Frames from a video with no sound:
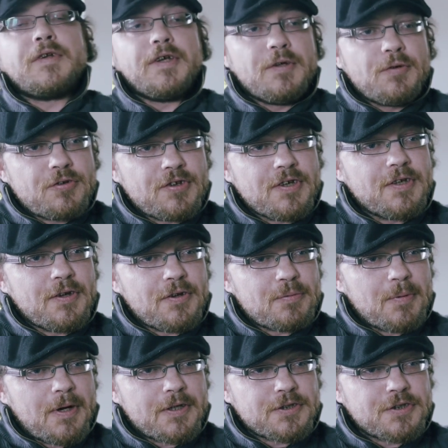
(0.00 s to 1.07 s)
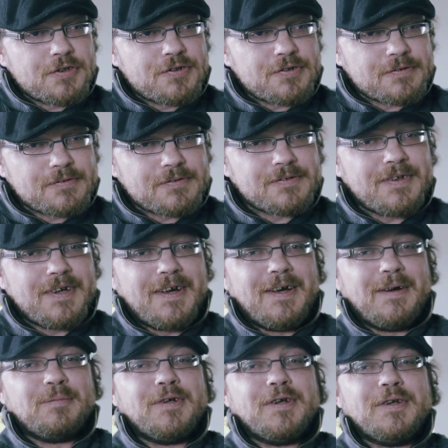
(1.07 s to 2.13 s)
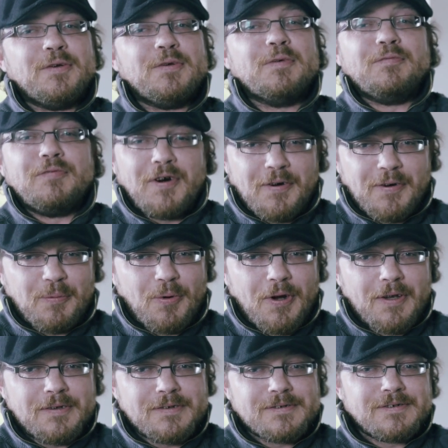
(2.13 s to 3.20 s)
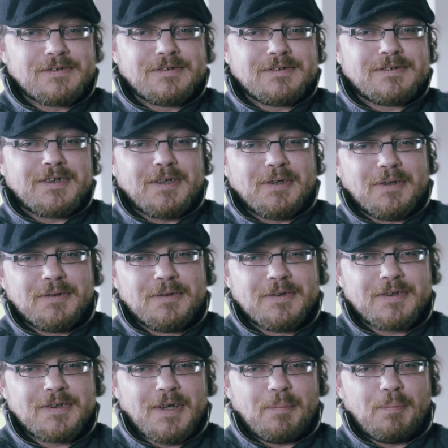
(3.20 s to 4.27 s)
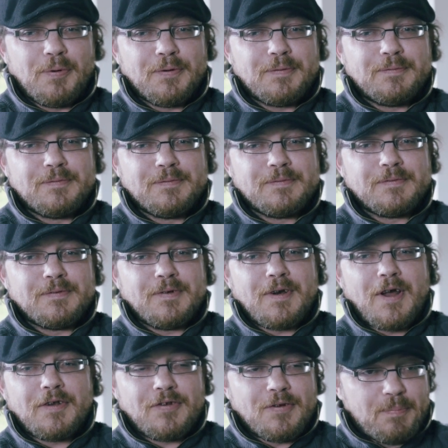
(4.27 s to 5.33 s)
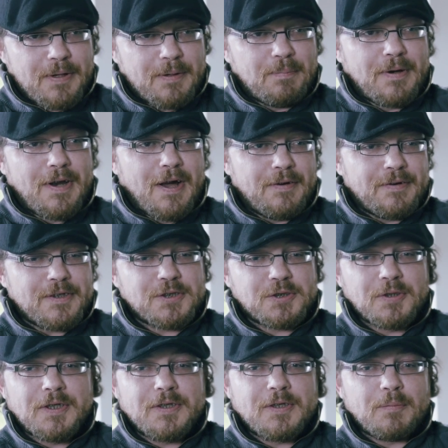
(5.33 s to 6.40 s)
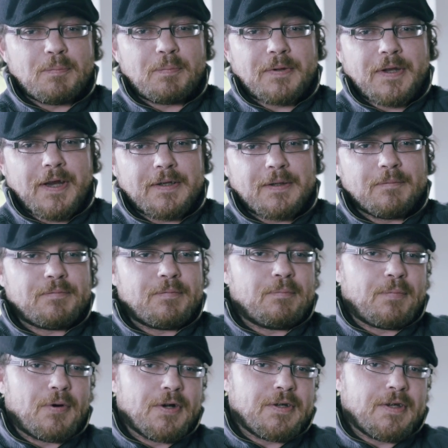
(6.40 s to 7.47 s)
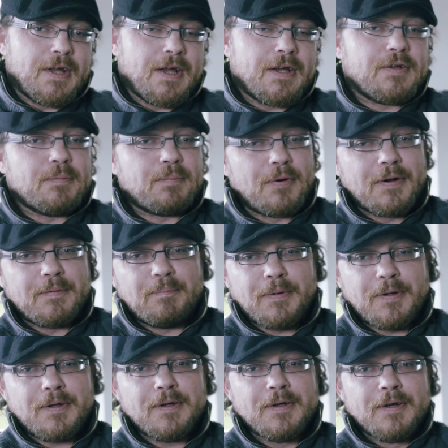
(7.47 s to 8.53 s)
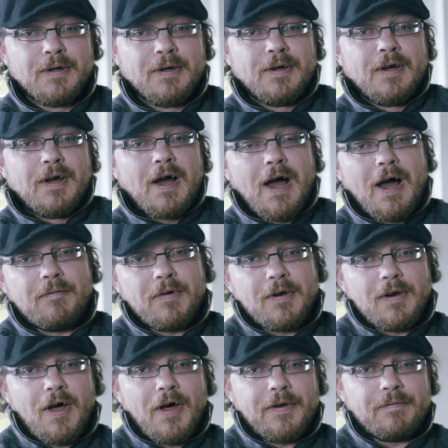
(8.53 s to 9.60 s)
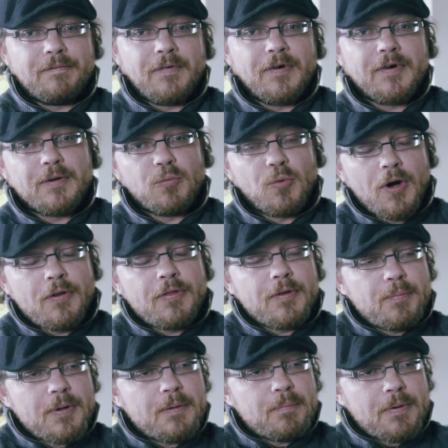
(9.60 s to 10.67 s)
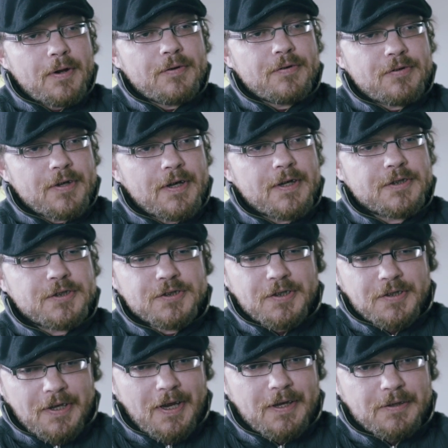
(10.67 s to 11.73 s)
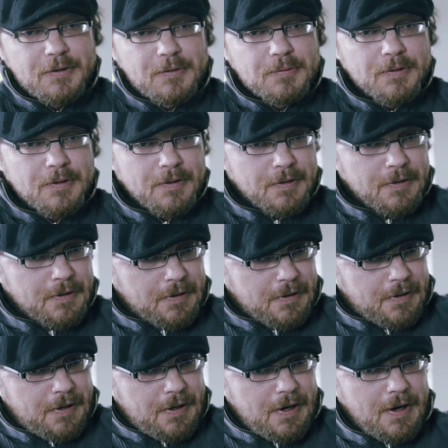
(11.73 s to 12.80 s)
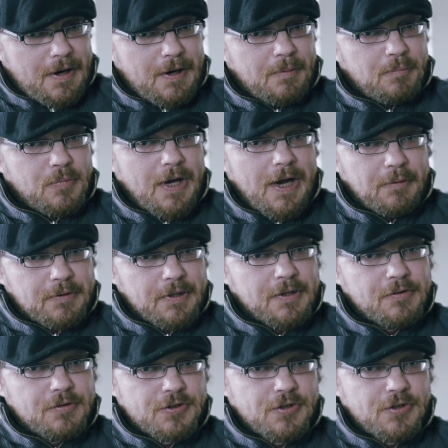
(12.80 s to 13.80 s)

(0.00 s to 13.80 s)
TUC does marches, um, they do them very well. You know, they put lots of people out on the street to take them from point A to point B, have a lot of very worthy people on stage to tell you um, how things